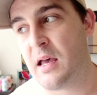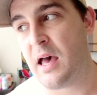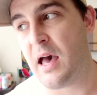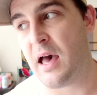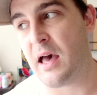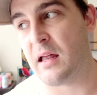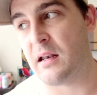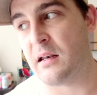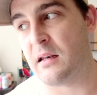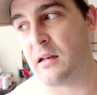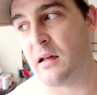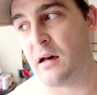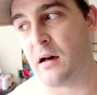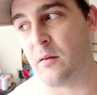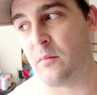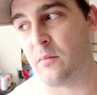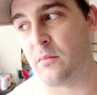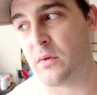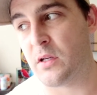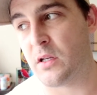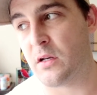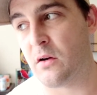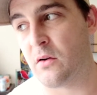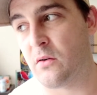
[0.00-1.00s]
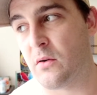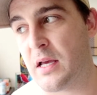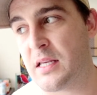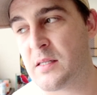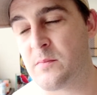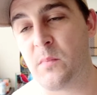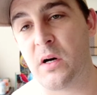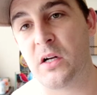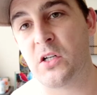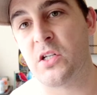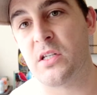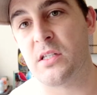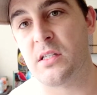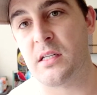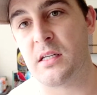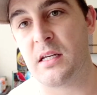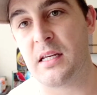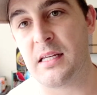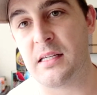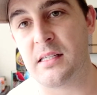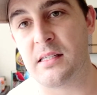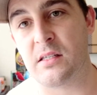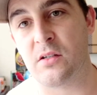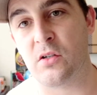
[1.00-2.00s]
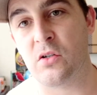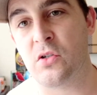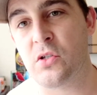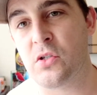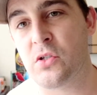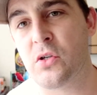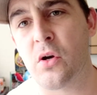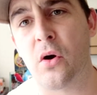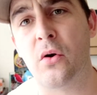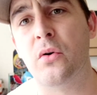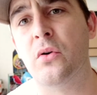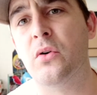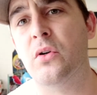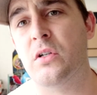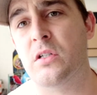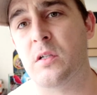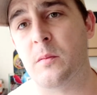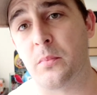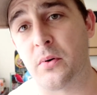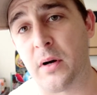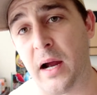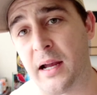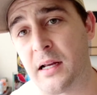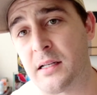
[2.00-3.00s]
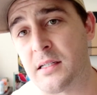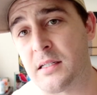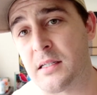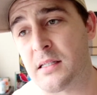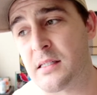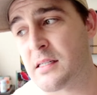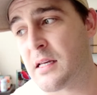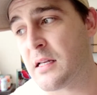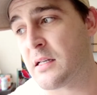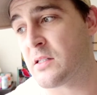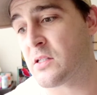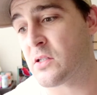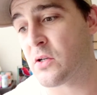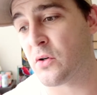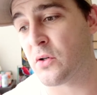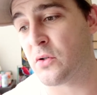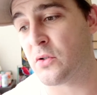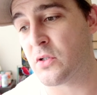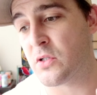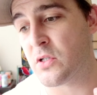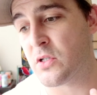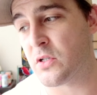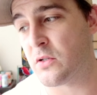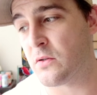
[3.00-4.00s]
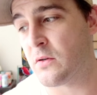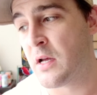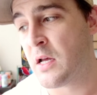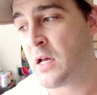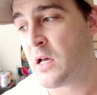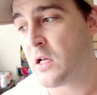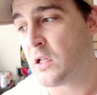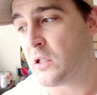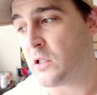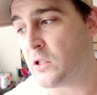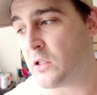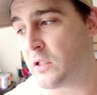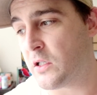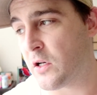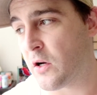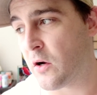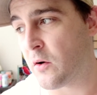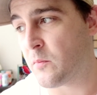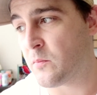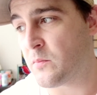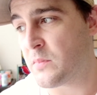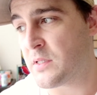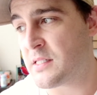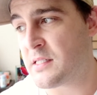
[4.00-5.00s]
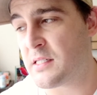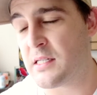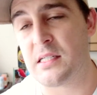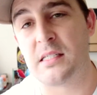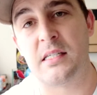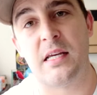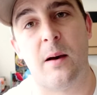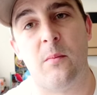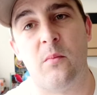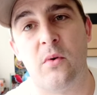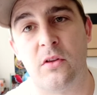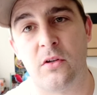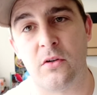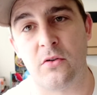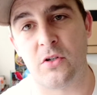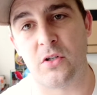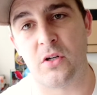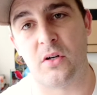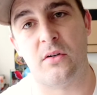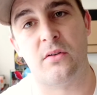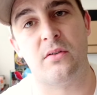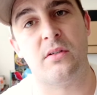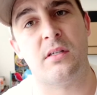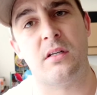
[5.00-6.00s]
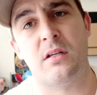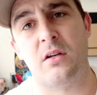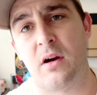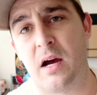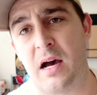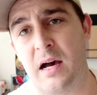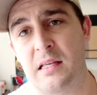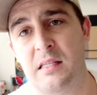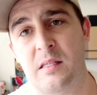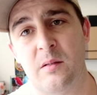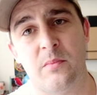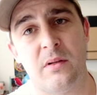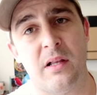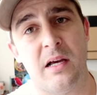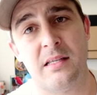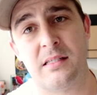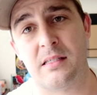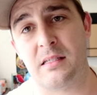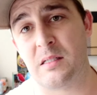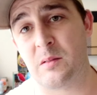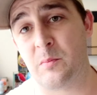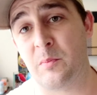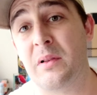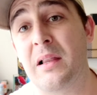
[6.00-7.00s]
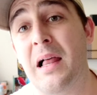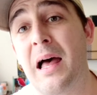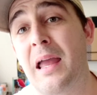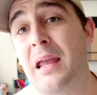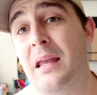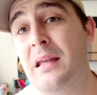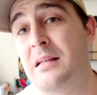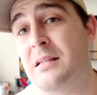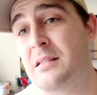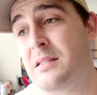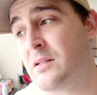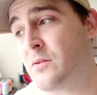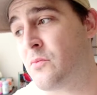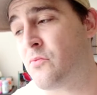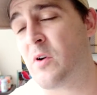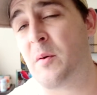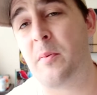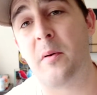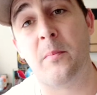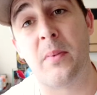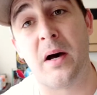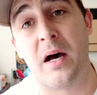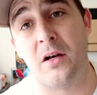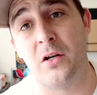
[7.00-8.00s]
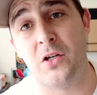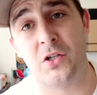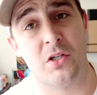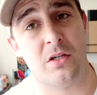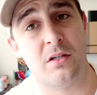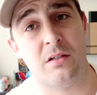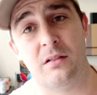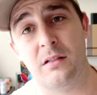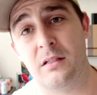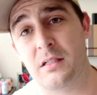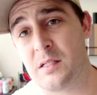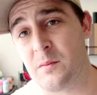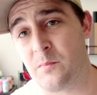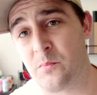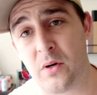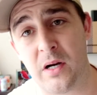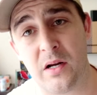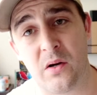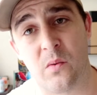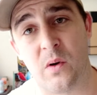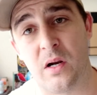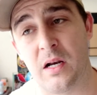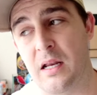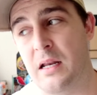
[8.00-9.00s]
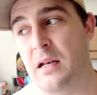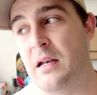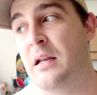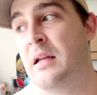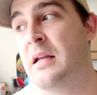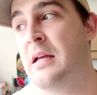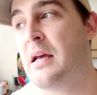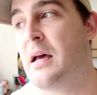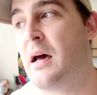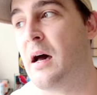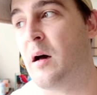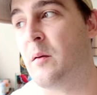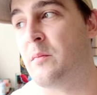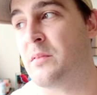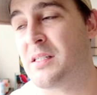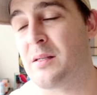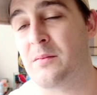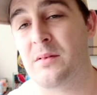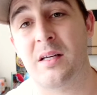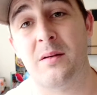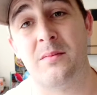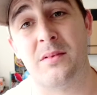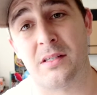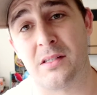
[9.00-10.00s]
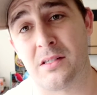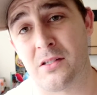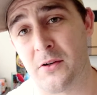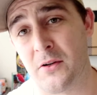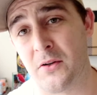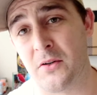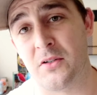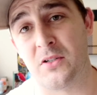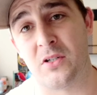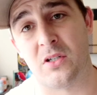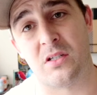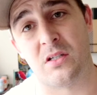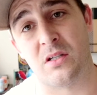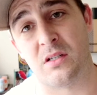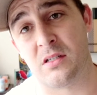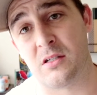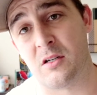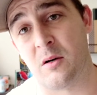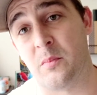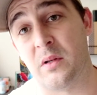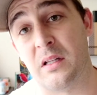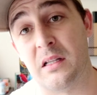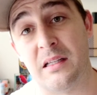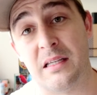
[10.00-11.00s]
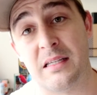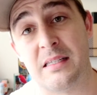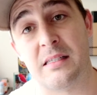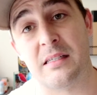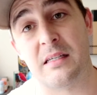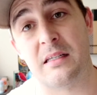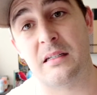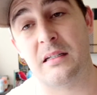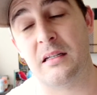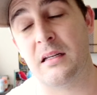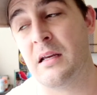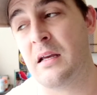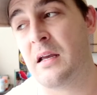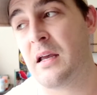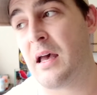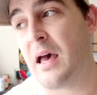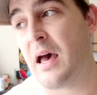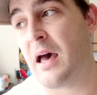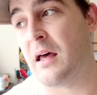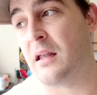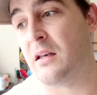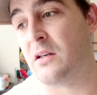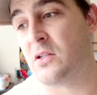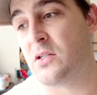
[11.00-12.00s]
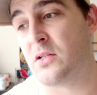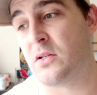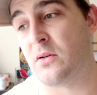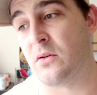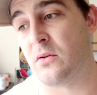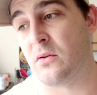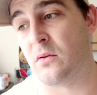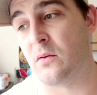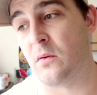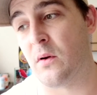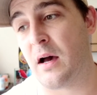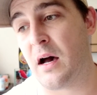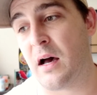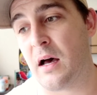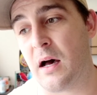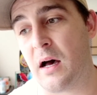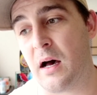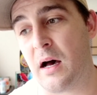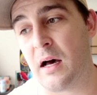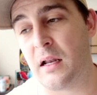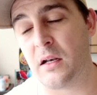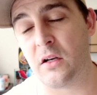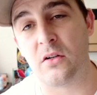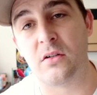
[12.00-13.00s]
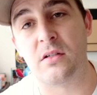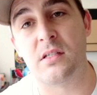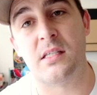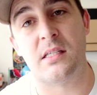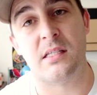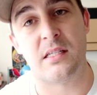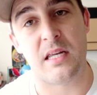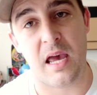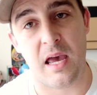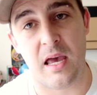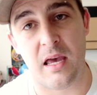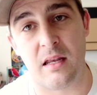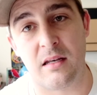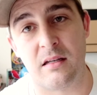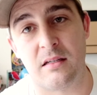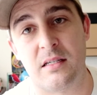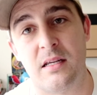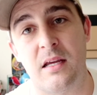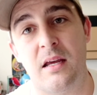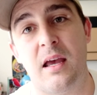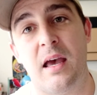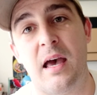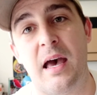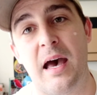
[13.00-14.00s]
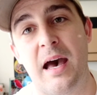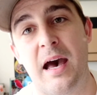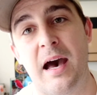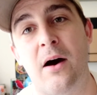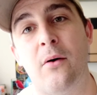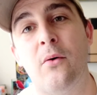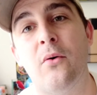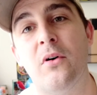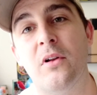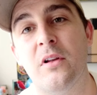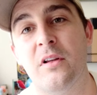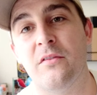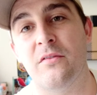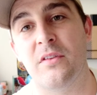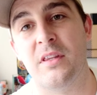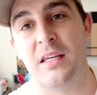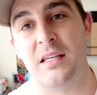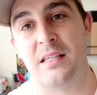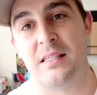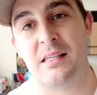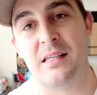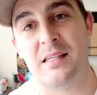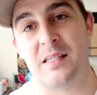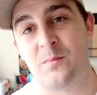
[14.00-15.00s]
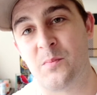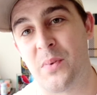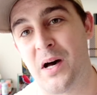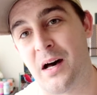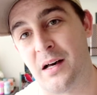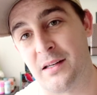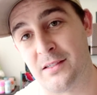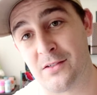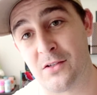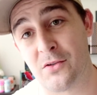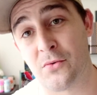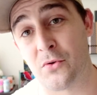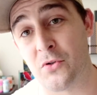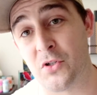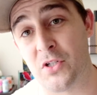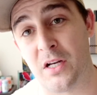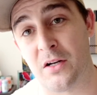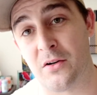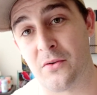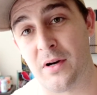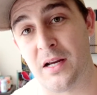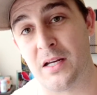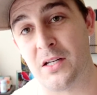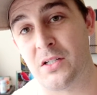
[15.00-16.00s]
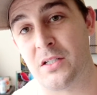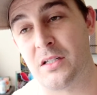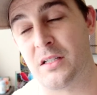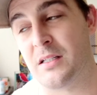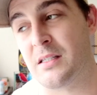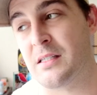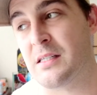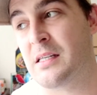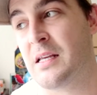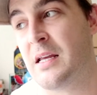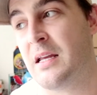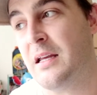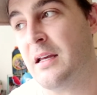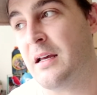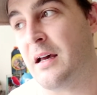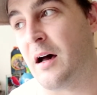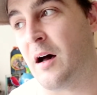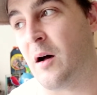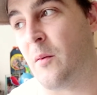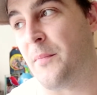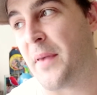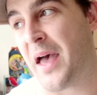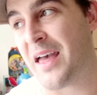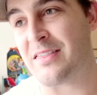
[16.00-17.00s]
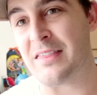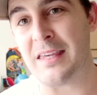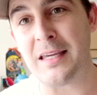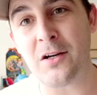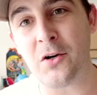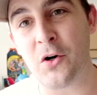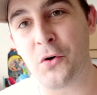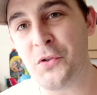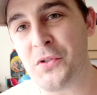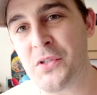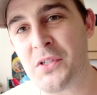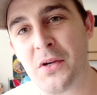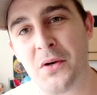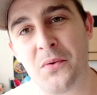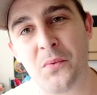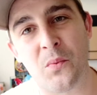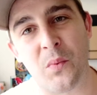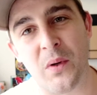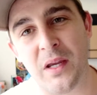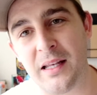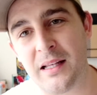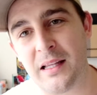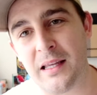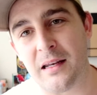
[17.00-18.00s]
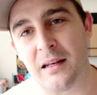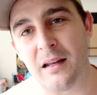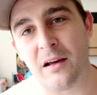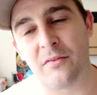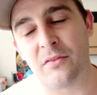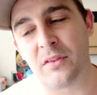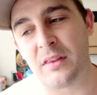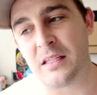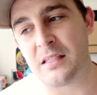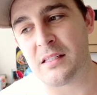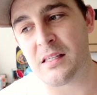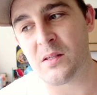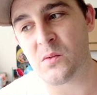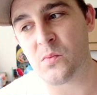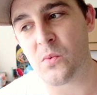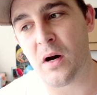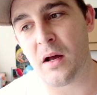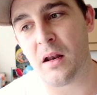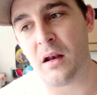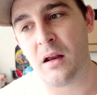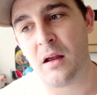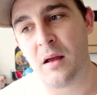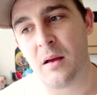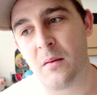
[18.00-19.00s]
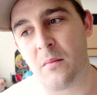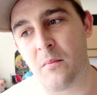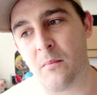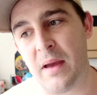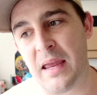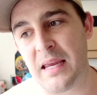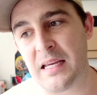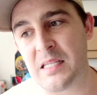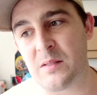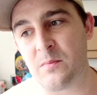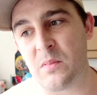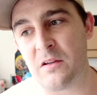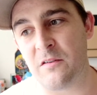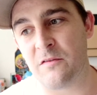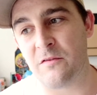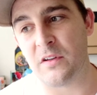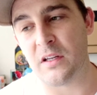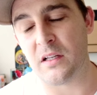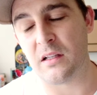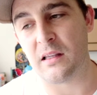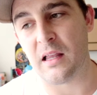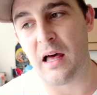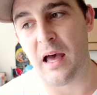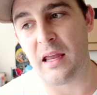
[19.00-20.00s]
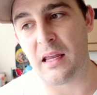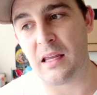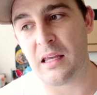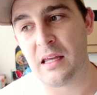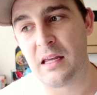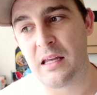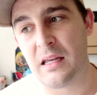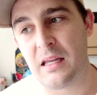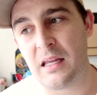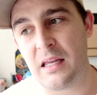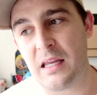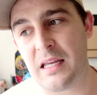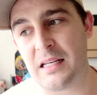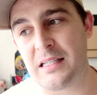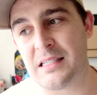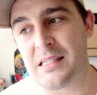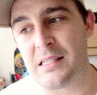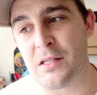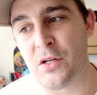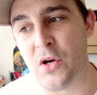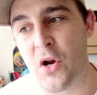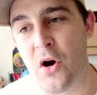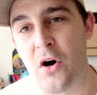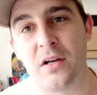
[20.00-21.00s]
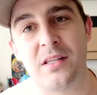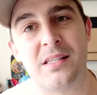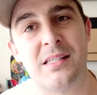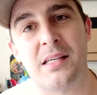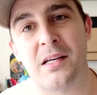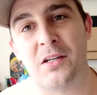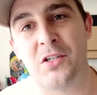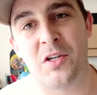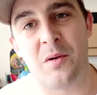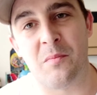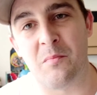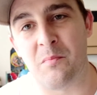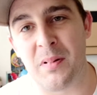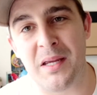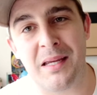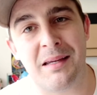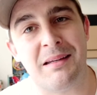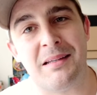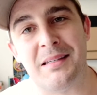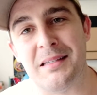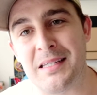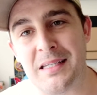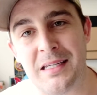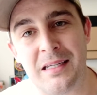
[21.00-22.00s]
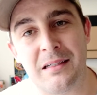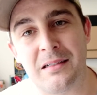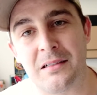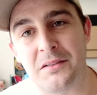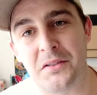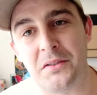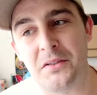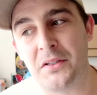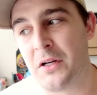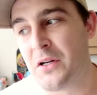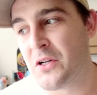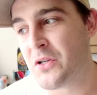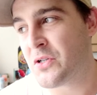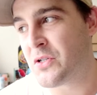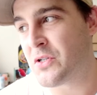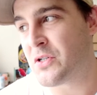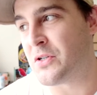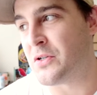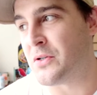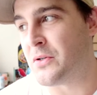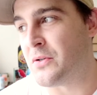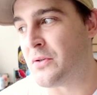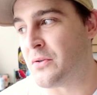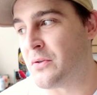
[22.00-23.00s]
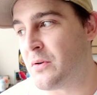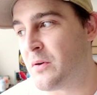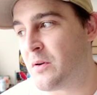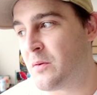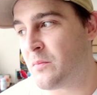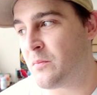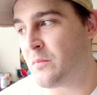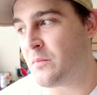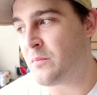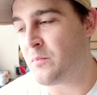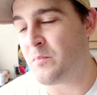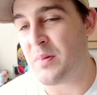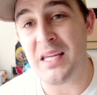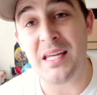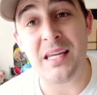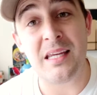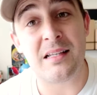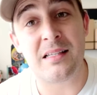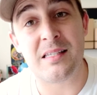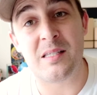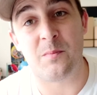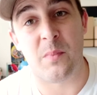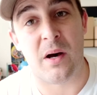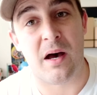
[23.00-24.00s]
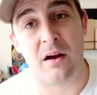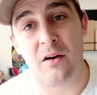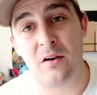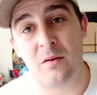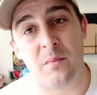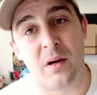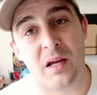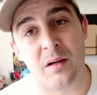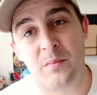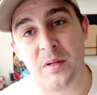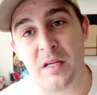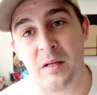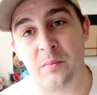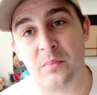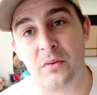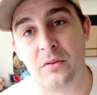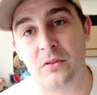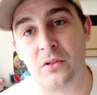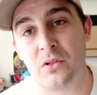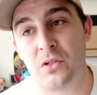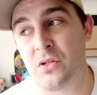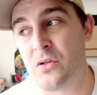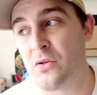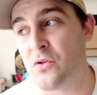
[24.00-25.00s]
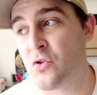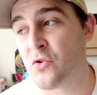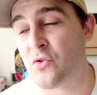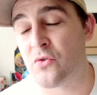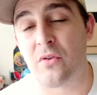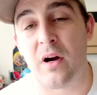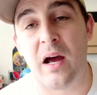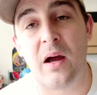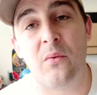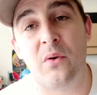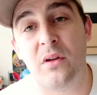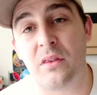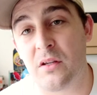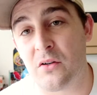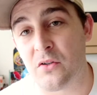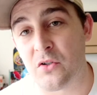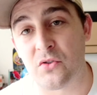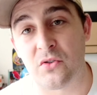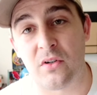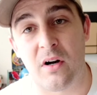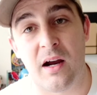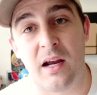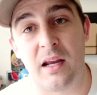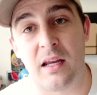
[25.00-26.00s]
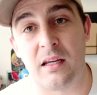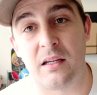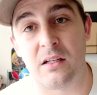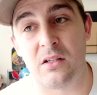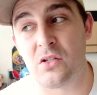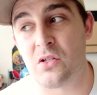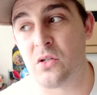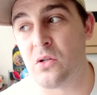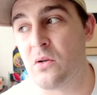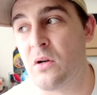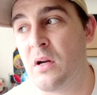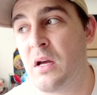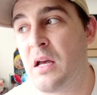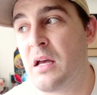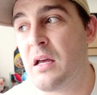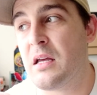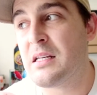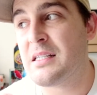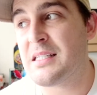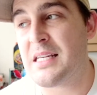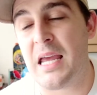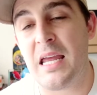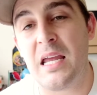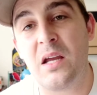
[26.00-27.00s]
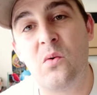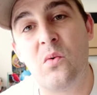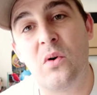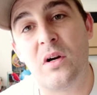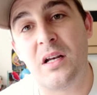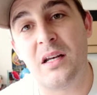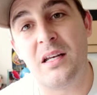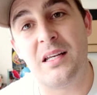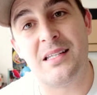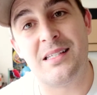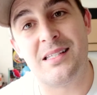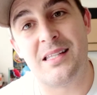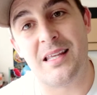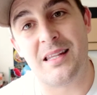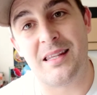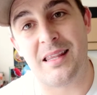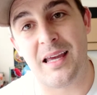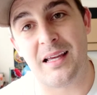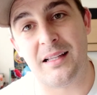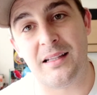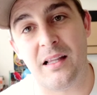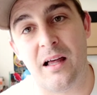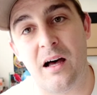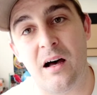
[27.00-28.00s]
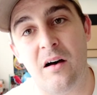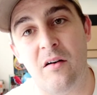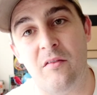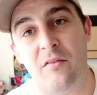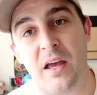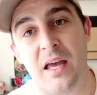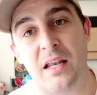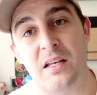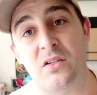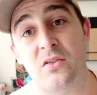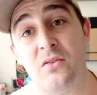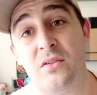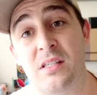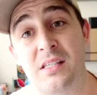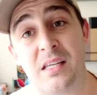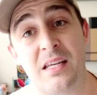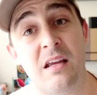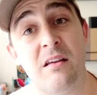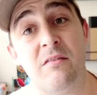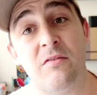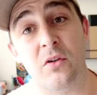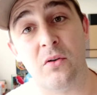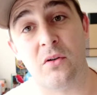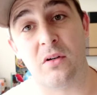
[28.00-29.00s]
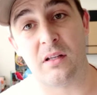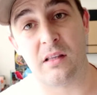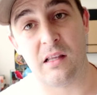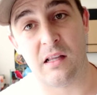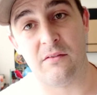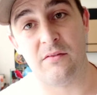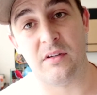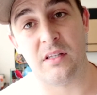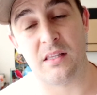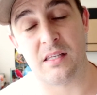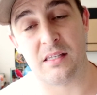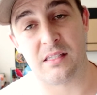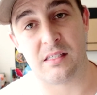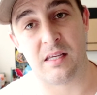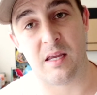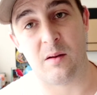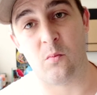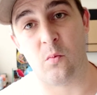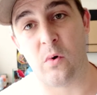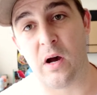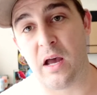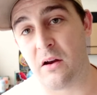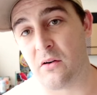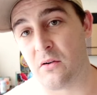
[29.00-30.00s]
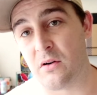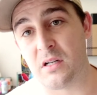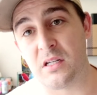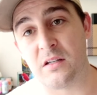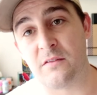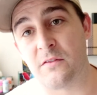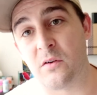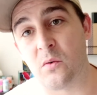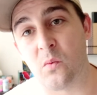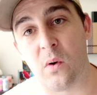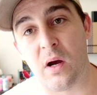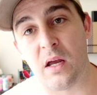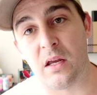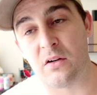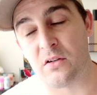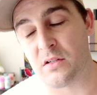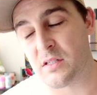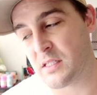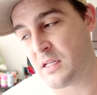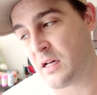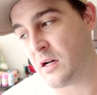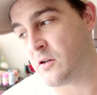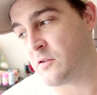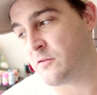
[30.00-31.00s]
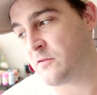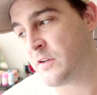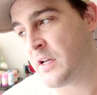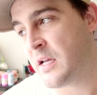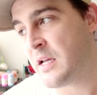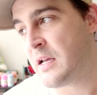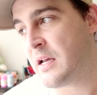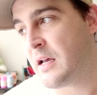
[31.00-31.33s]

And, you know, as much as it is so good to practice and so good to, you know, sit down with your journals and your art supplies and to play and to rip apart a journal and to break one in, sometimes it's so good just to stop and listen and to understand how all of this is passed through generations. I think also, weirdly enough, this is what makes me feel like it's not such a big deal to be inspired by people, to try what they're trying, to take what it is that they love and to see if you could love it the same way or a different way yourself.